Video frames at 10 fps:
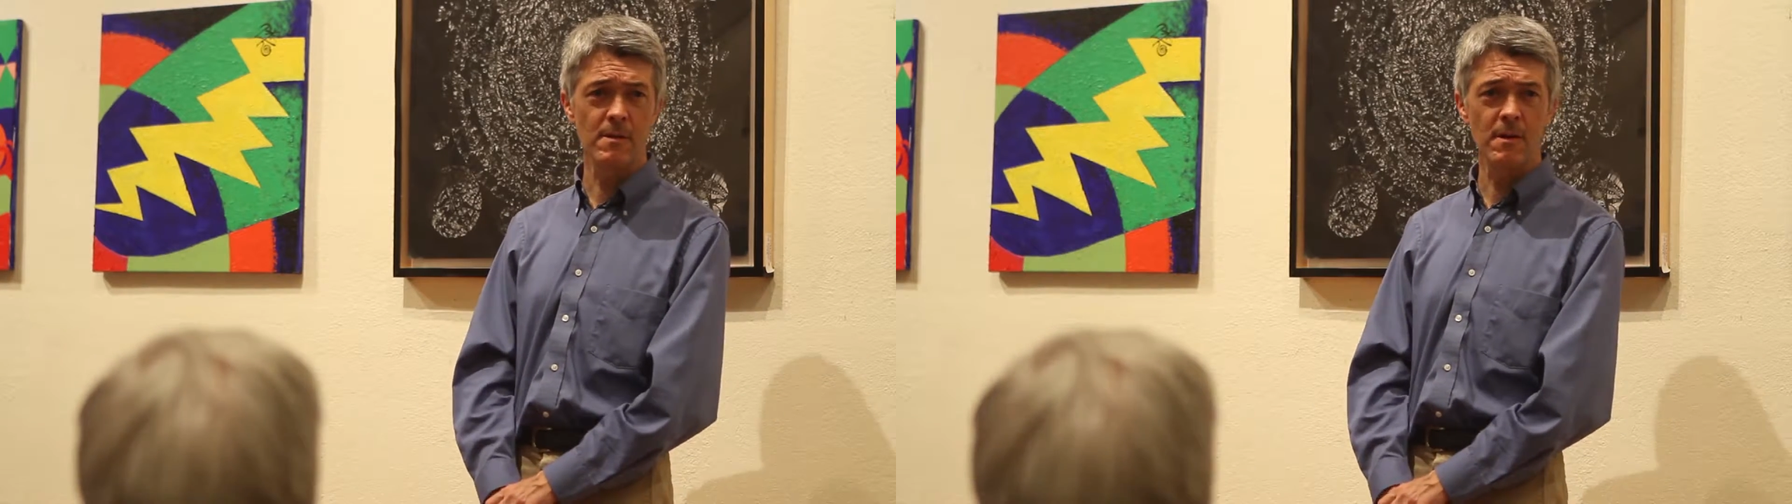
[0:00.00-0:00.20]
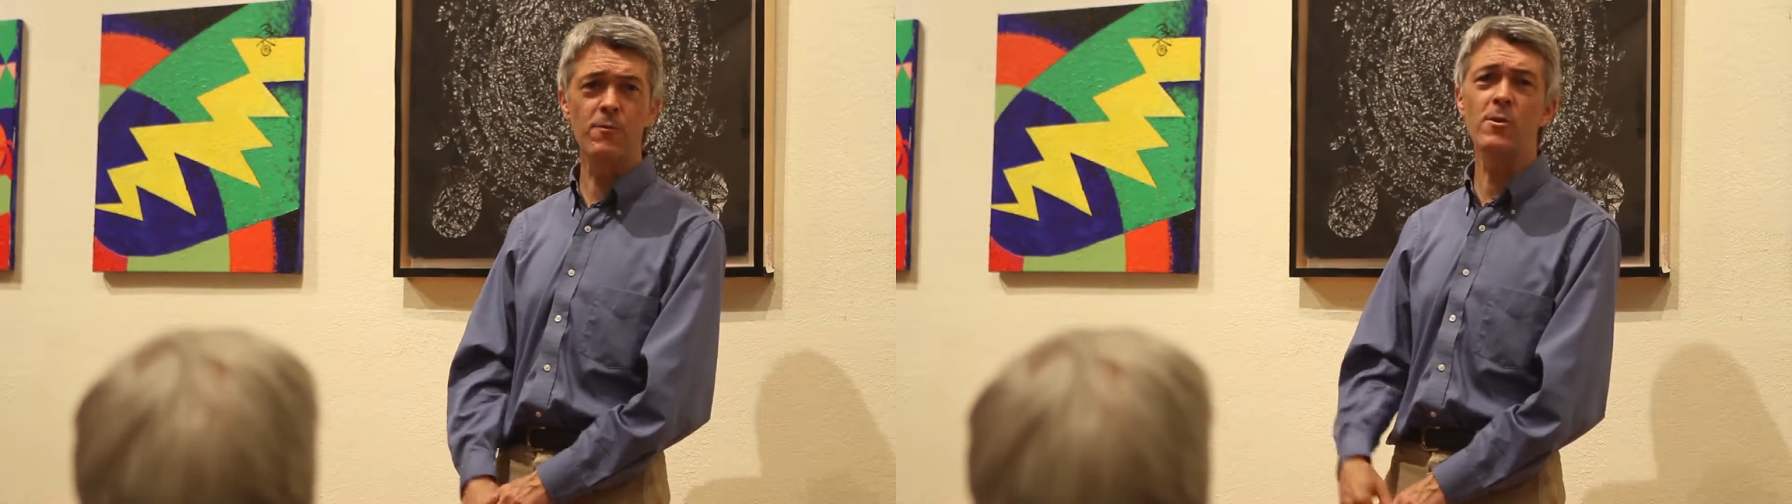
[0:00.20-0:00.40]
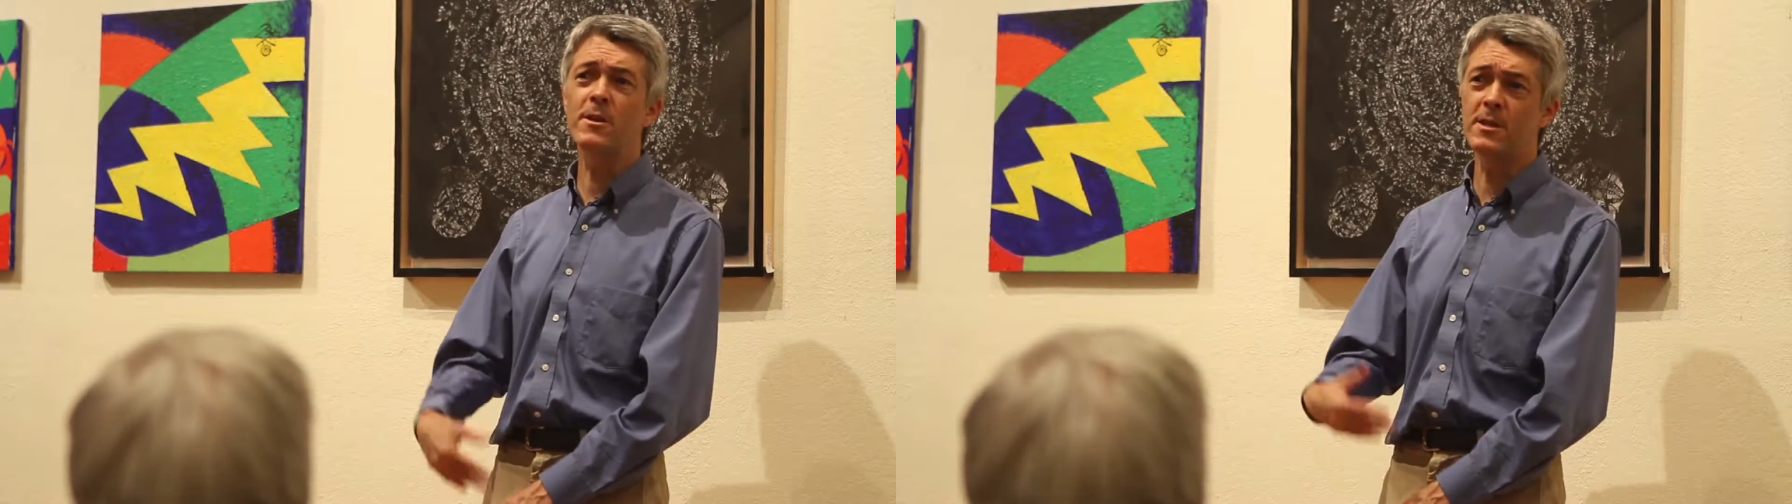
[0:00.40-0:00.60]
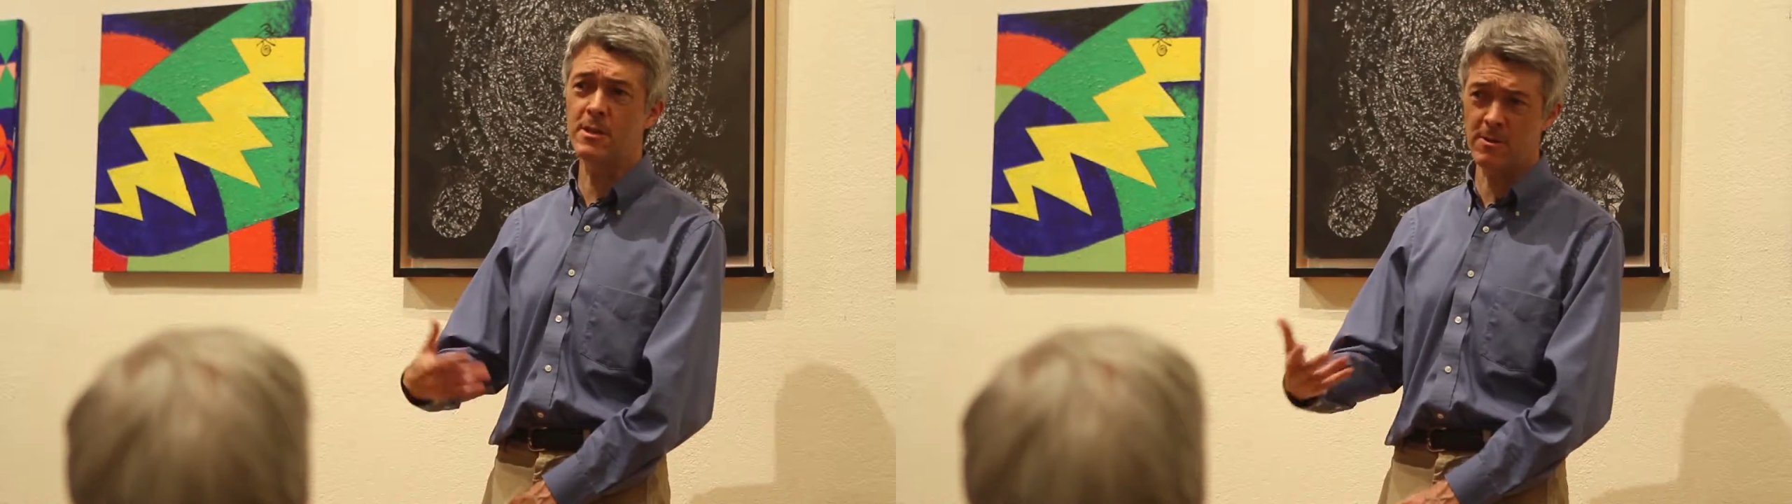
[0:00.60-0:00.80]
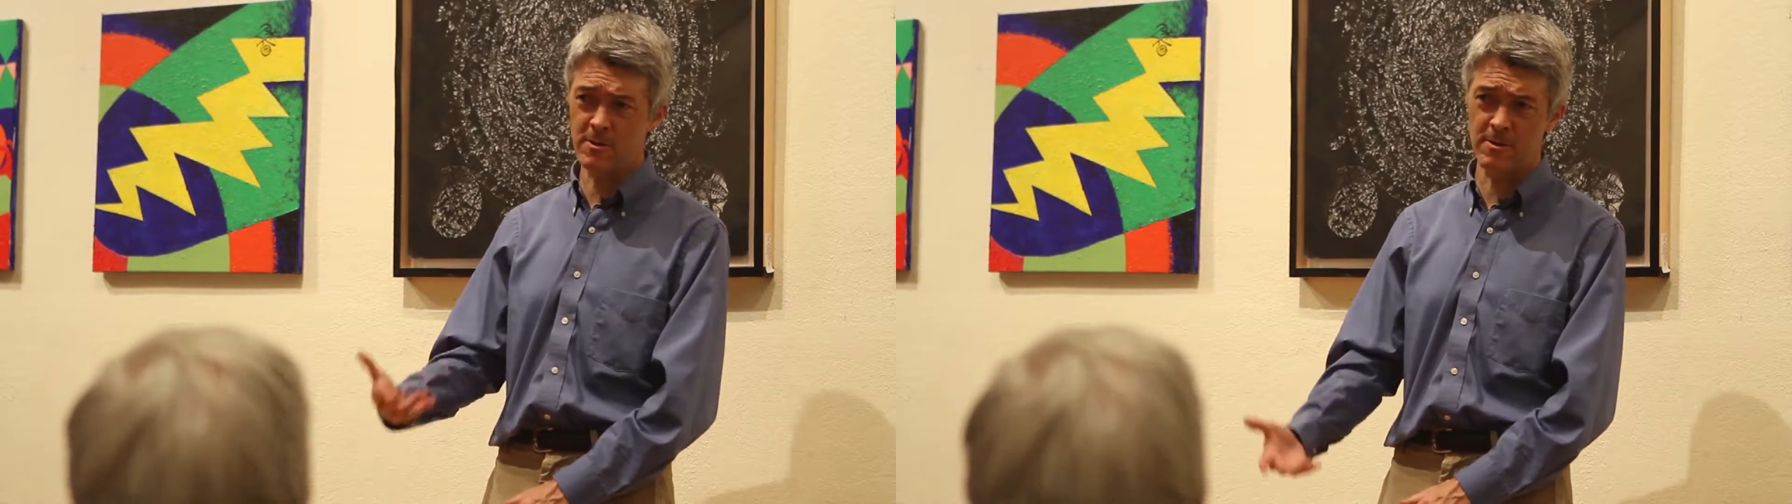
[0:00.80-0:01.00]
For a
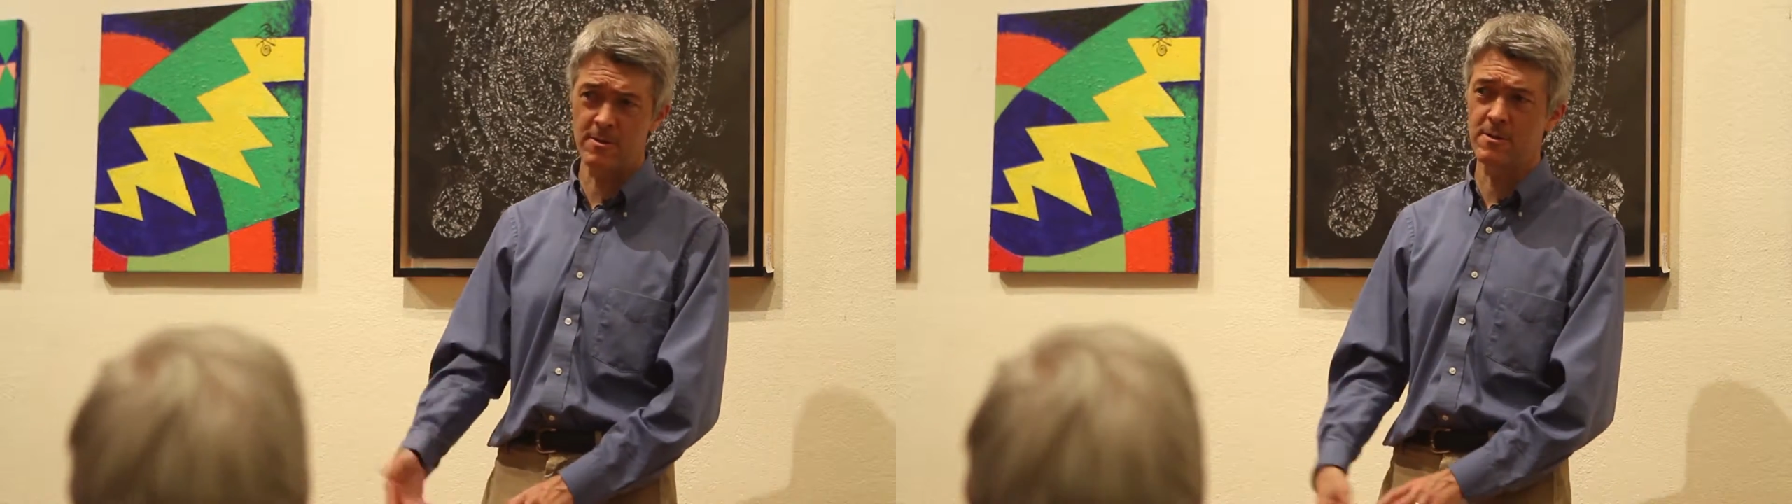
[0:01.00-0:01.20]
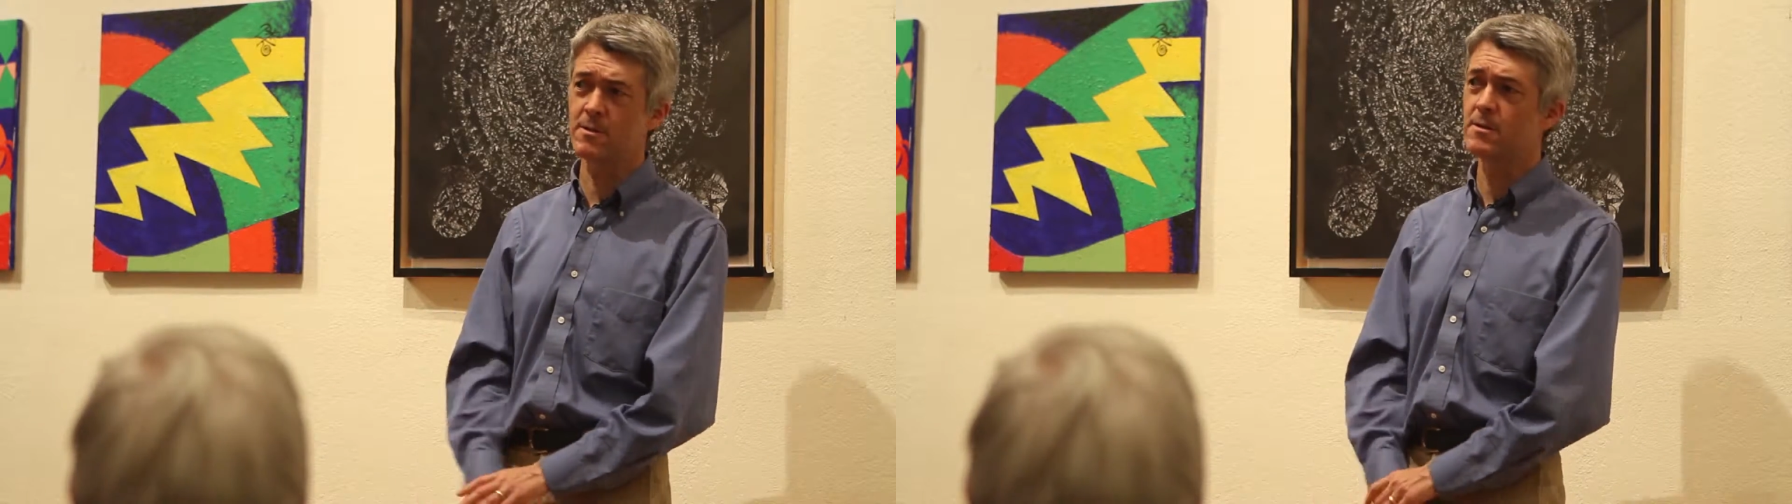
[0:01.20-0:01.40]
year